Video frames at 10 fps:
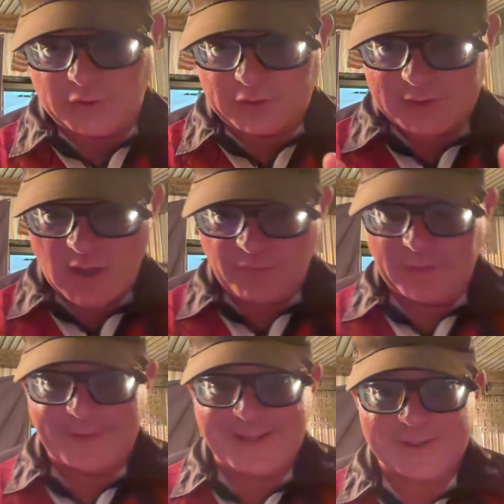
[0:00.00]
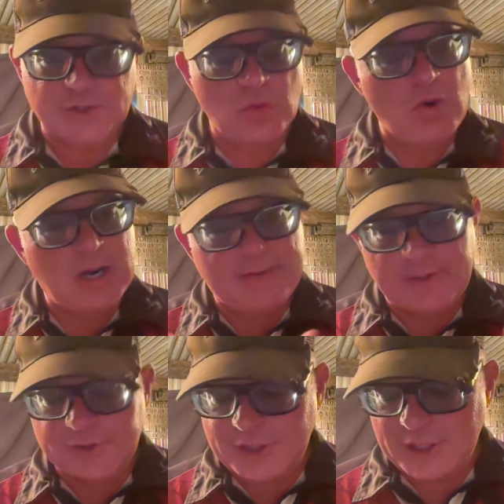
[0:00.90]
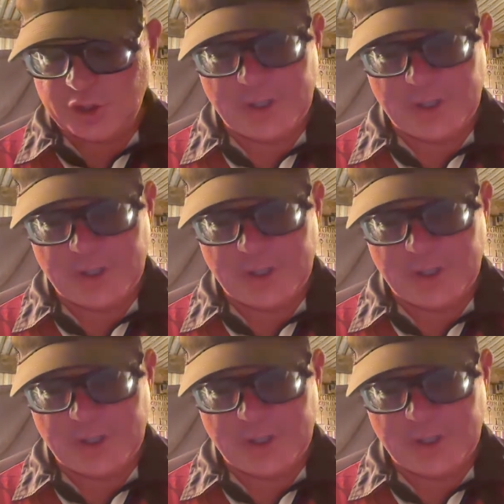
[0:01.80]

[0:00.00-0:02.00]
yourself with this to whatever extent you